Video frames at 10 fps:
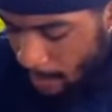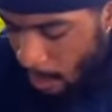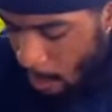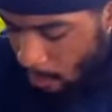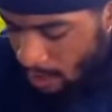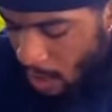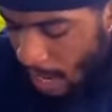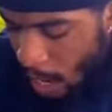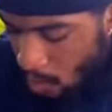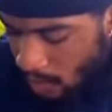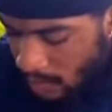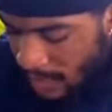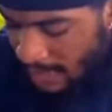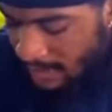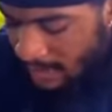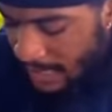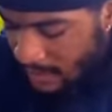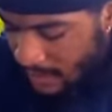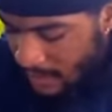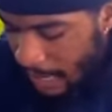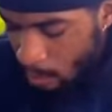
Power, Your house is desolate,